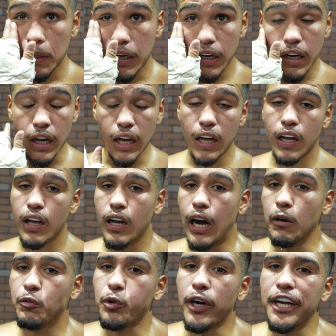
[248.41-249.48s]
Okay.
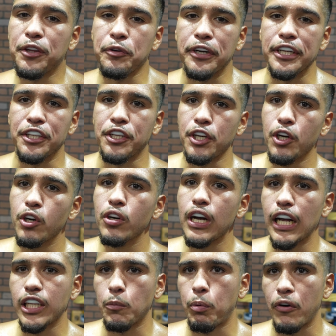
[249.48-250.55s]
I'm 23-2
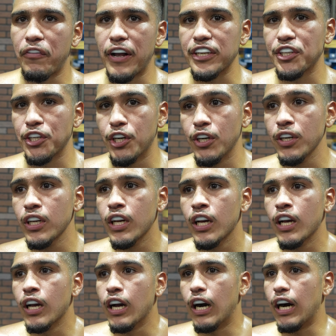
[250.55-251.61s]
as a professional.
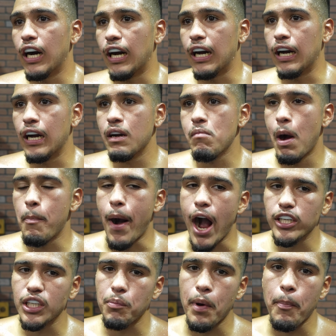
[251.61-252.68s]
I'm
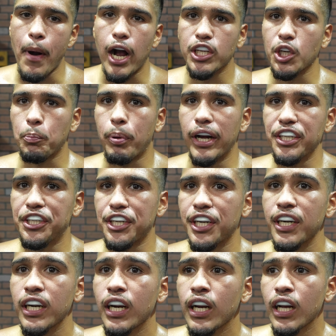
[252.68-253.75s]
a boxer puncher.
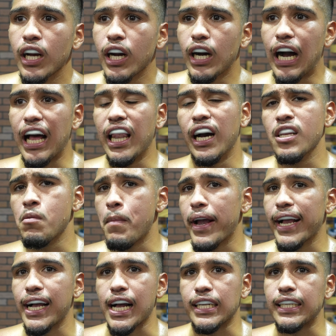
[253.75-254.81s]
I love to make
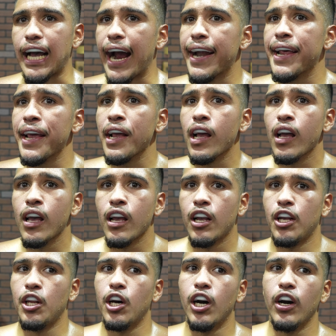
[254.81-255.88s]
it exciting.
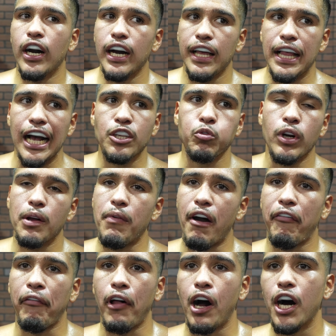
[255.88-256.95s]
That's one of
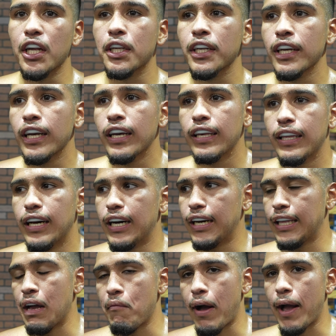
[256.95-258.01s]
my flaws
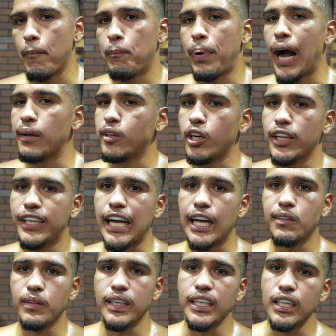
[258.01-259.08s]
that my pops always
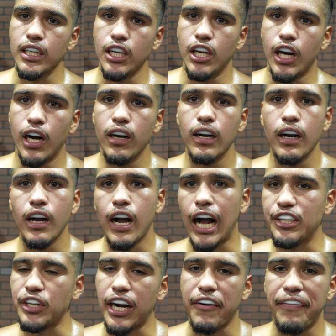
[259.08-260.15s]
tells me. I
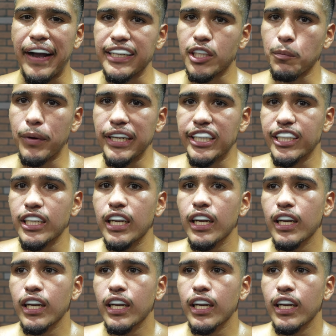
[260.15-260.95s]
try to fight too much.